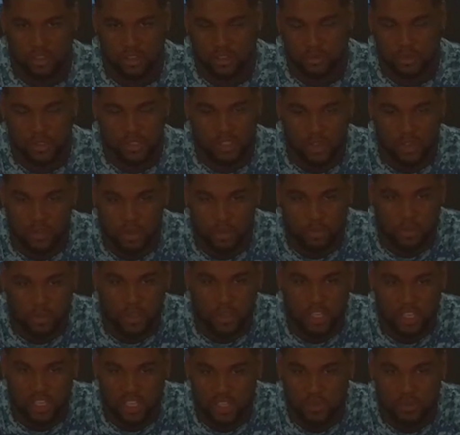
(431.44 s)
the
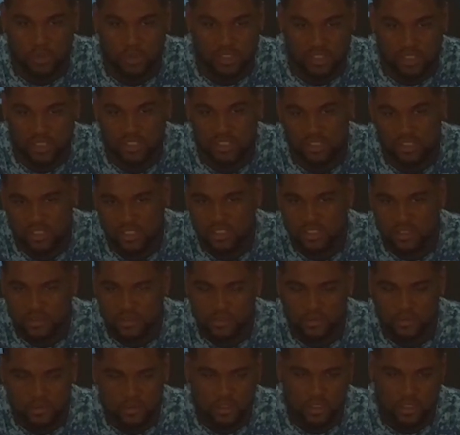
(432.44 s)
play.
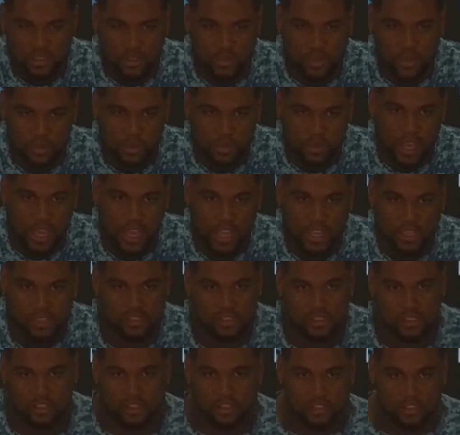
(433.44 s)
It was bad.
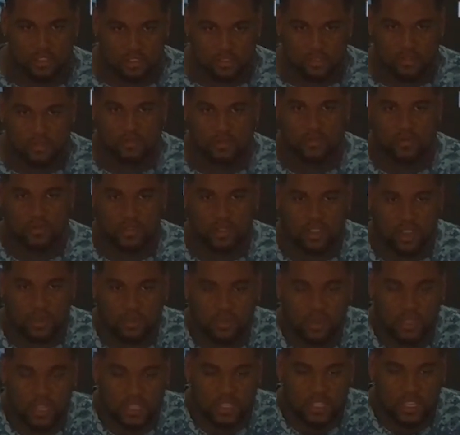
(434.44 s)
So
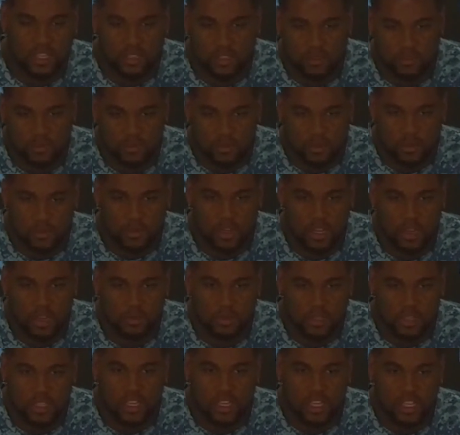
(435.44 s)
I'm glad that we were
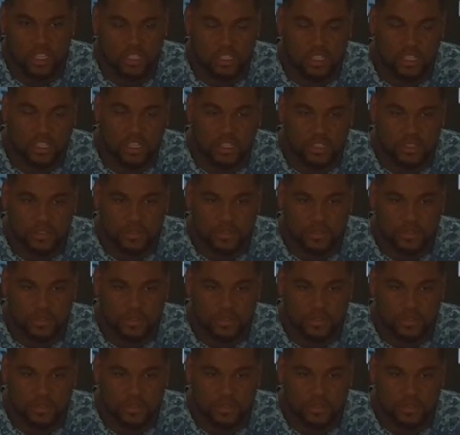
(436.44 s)
able to catch that.